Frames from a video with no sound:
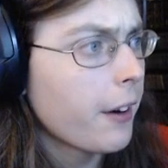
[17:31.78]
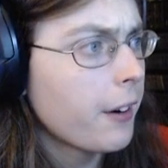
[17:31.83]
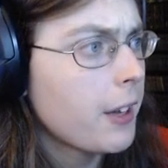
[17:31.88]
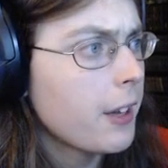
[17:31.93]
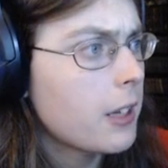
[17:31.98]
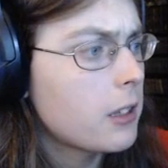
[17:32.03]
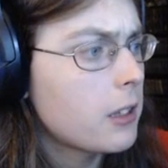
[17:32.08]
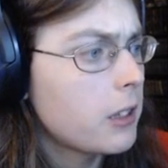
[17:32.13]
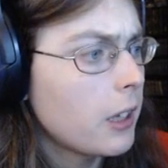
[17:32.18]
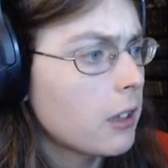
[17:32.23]

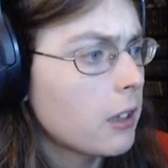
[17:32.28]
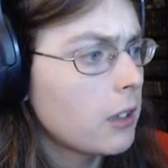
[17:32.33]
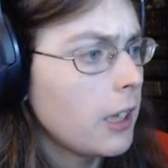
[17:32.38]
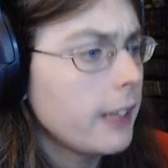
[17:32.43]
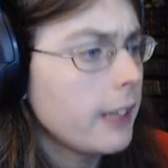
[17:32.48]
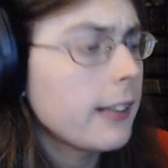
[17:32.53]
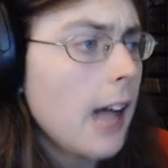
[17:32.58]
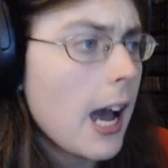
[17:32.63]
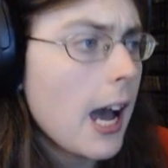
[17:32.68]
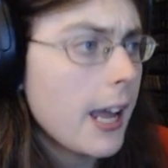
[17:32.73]
clearly
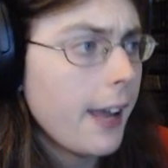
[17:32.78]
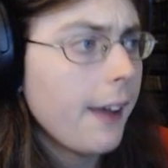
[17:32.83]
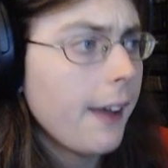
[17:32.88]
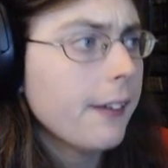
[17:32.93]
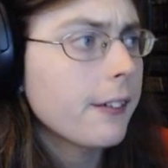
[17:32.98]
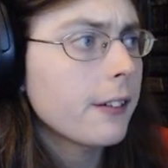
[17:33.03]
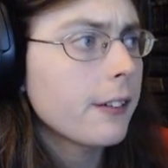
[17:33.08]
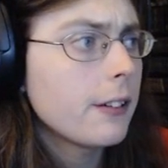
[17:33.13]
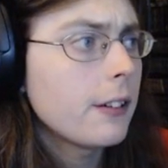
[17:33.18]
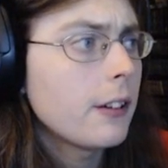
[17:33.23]

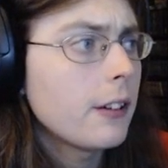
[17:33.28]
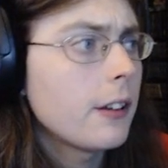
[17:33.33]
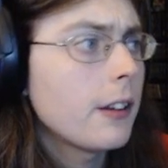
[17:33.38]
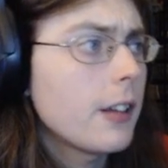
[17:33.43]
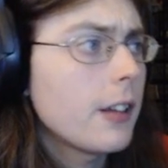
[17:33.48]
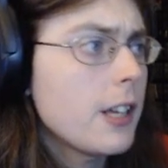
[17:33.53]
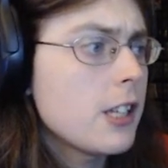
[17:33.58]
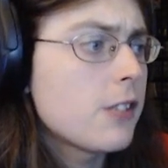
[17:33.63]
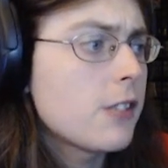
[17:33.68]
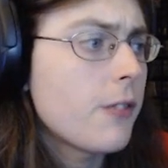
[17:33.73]
lying.
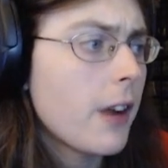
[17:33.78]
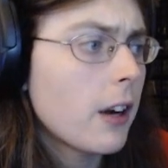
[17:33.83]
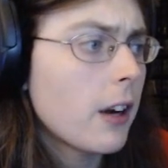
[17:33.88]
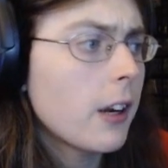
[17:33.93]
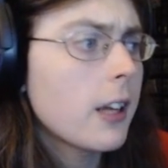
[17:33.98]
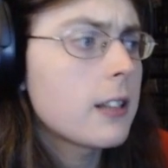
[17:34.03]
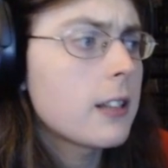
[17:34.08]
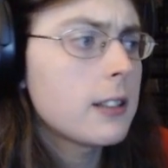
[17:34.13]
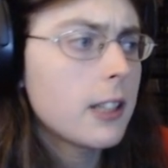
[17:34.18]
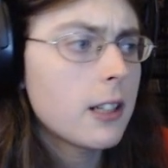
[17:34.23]
He's very
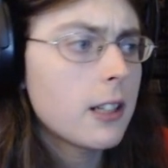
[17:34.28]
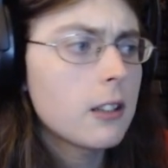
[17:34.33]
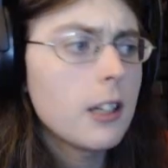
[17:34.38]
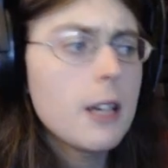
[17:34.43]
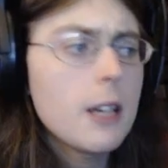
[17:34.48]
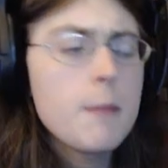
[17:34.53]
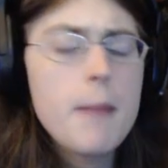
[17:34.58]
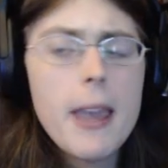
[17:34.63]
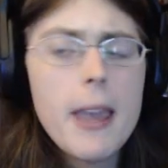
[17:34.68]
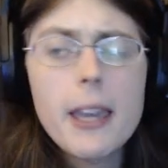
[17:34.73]
clearly
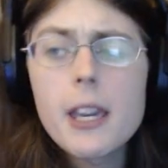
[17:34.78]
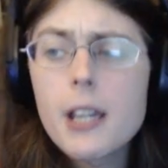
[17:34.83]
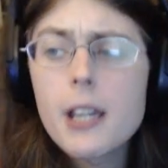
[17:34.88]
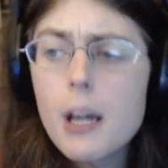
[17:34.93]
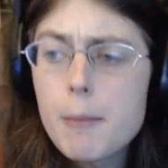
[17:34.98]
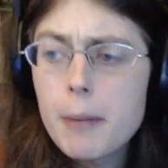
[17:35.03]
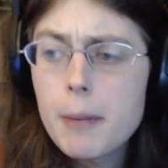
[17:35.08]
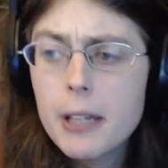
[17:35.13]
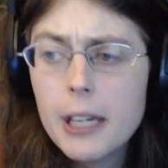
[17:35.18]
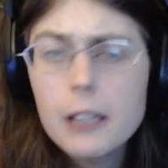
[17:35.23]
making
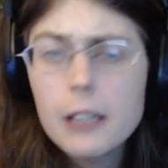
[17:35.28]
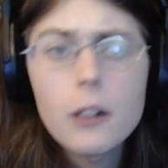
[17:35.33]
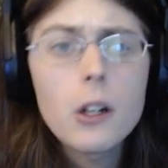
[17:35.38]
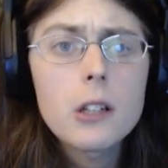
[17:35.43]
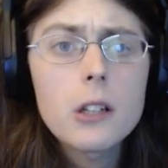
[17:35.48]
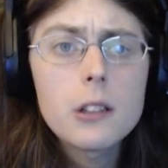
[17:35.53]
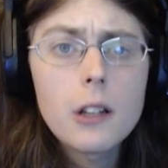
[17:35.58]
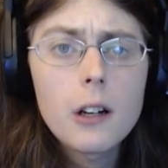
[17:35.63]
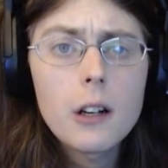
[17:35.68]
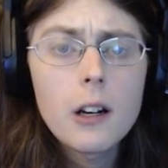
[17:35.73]
up a
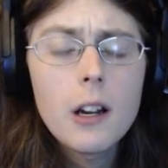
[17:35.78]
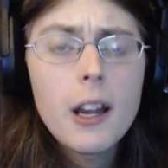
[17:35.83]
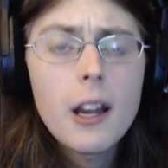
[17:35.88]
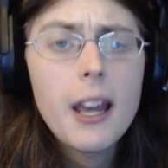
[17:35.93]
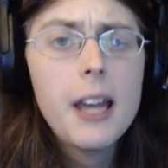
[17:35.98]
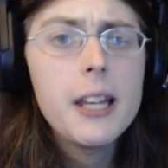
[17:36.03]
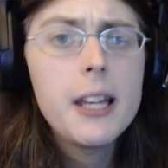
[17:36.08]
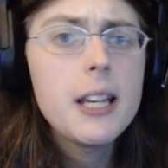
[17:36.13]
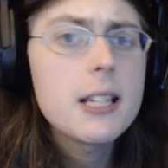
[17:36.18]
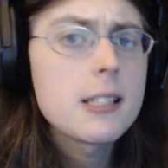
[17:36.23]
character,
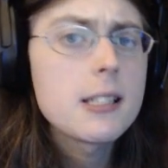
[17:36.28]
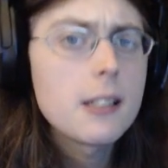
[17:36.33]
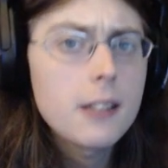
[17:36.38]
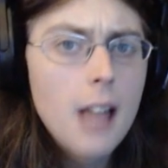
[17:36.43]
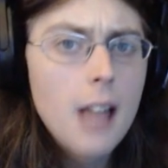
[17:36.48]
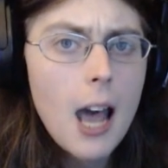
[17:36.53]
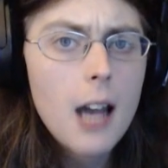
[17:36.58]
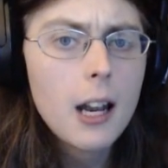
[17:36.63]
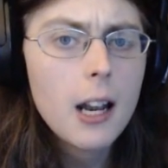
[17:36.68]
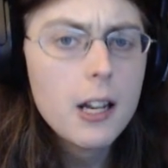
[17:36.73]
and he is
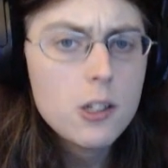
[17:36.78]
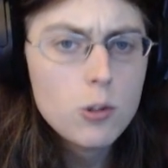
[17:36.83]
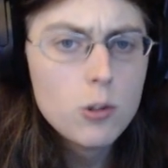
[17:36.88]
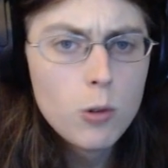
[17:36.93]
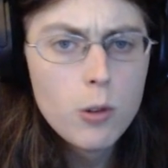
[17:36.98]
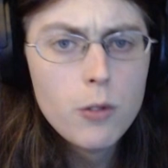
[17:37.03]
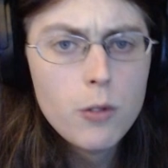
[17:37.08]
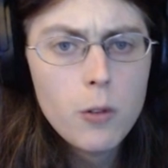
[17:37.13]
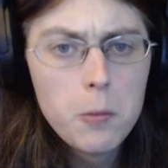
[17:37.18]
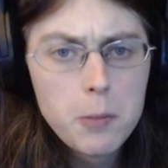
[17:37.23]
not a
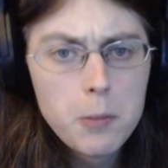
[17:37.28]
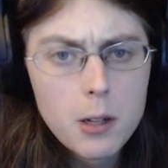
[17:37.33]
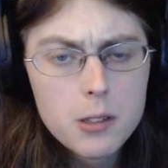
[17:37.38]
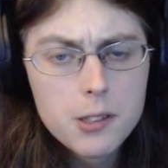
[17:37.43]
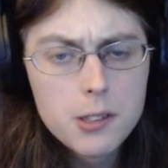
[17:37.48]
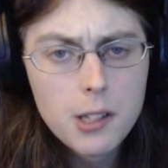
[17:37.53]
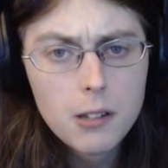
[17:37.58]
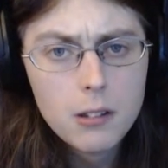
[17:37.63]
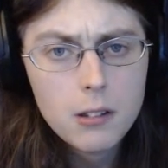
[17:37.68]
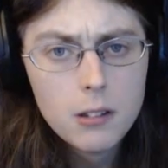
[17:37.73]
truthful
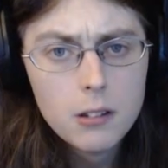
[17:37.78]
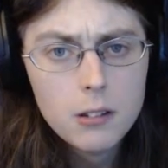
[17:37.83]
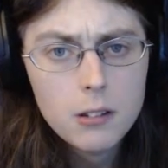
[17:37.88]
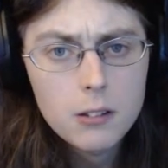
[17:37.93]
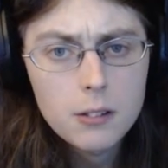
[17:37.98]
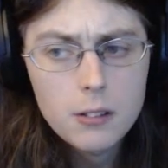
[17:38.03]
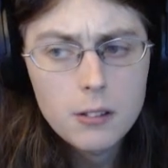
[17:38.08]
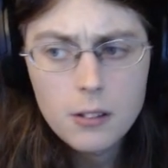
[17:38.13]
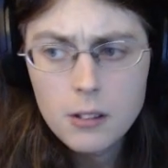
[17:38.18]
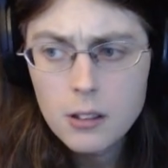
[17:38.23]
person.
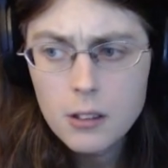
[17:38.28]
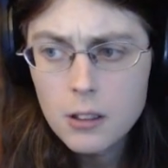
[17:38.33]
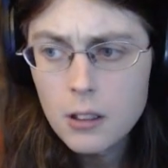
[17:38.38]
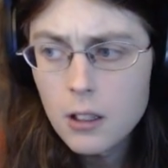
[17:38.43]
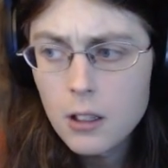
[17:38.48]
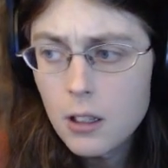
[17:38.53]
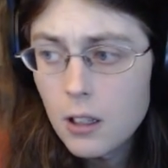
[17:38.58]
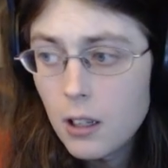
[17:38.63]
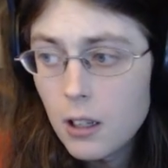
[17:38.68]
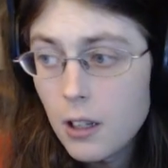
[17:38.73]

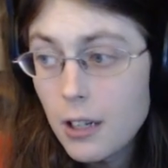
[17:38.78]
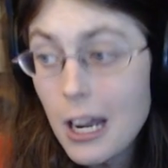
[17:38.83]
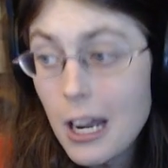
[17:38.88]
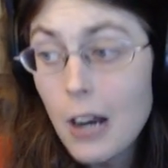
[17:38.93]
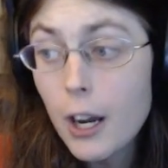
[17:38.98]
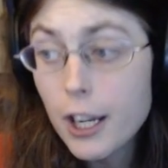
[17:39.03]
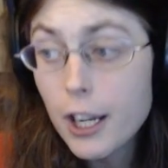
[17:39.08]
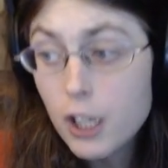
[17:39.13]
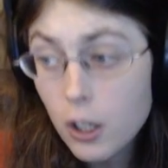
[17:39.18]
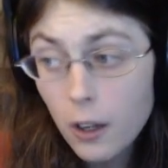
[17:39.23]
Now,
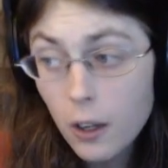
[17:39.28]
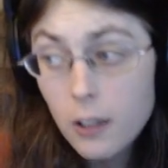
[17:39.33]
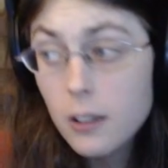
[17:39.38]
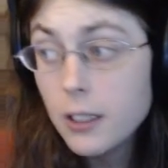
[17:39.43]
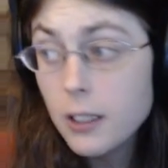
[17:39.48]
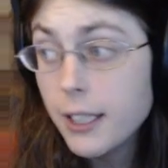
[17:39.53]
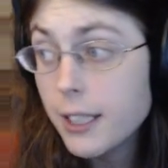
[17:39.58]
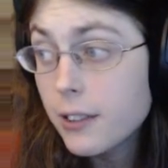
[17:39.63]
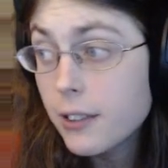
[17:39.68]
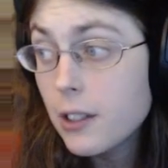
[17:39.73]
I could
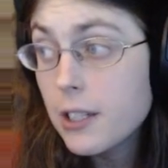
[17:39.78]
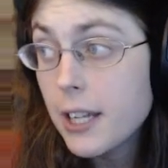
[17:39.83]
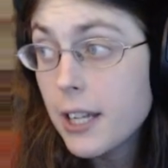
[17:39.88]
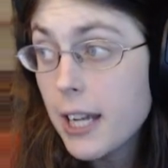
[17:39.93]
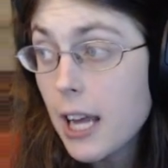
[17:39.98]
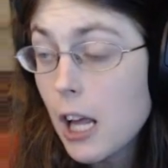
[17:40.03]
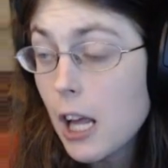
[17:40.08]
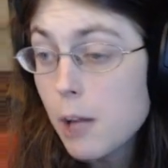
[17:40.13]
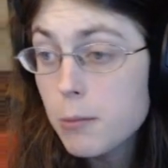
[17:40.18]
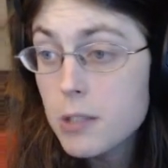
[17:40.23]
leak the
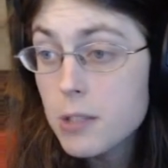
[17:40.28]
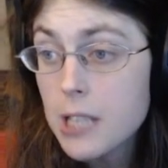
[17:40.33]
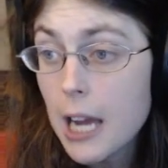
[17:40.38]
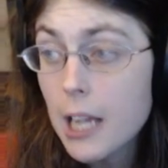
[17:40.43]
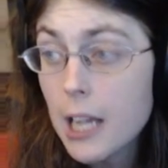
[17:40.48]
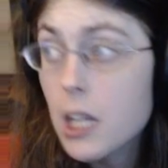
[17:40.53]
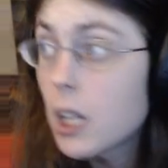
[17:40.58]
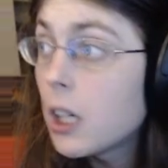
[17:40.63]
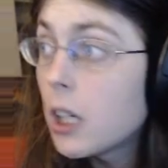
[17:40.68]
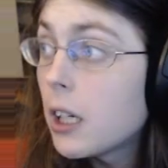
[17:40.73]
DMs. I
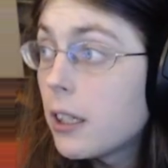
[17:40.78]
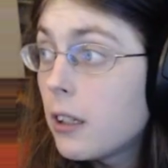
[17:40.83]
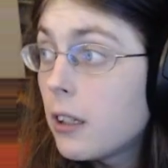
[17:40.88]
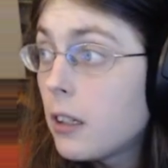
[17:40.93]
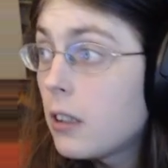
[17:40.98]
could.